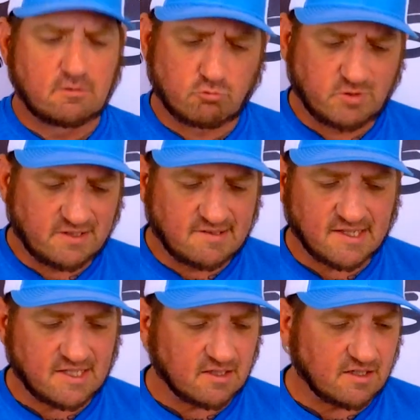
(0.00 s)

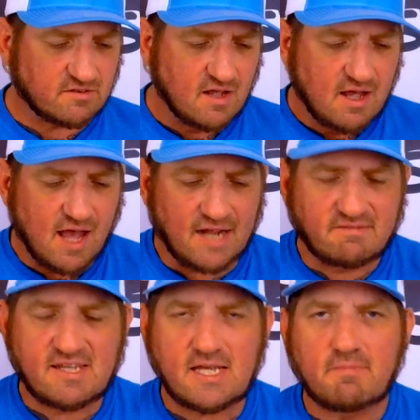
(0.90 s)
Ridiculous. I
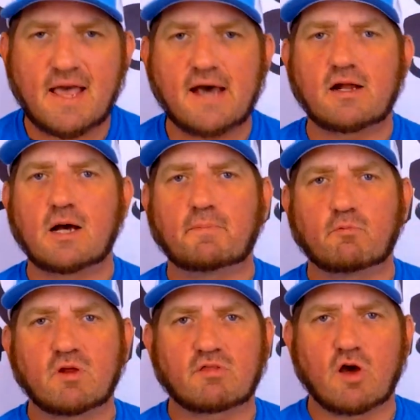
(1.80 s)
teamed that up
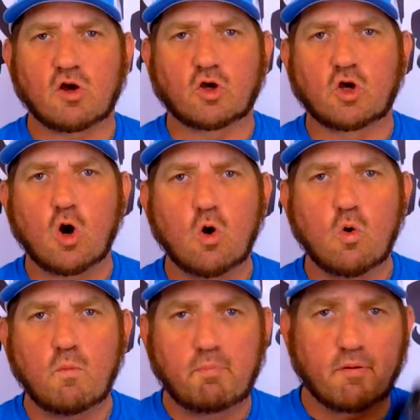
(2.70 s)
with a
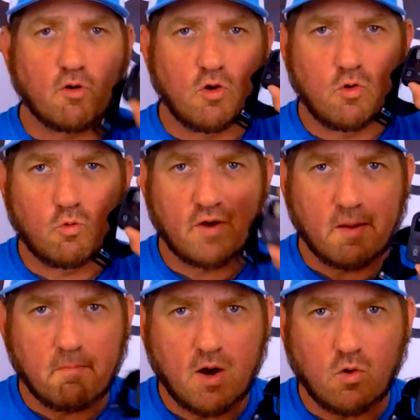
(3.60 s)
GoPro
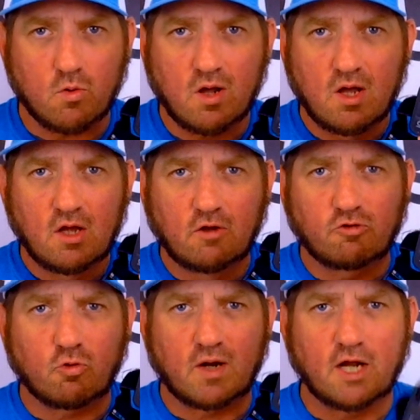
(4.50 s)
remote.
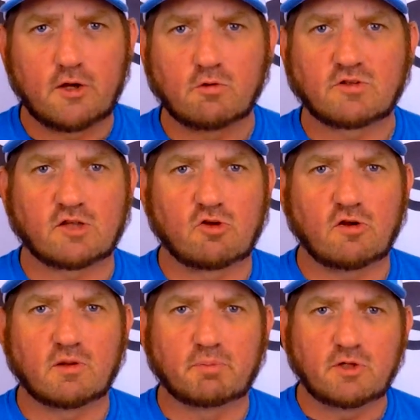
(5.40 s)
So what I'll do is I
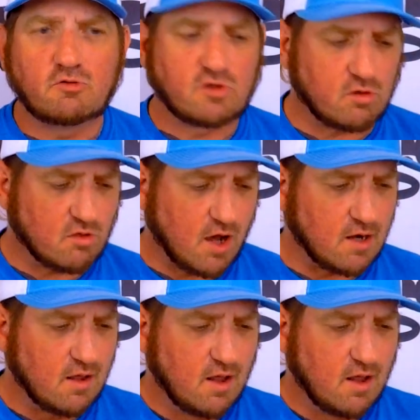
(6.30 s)
turn the Bluetooth on.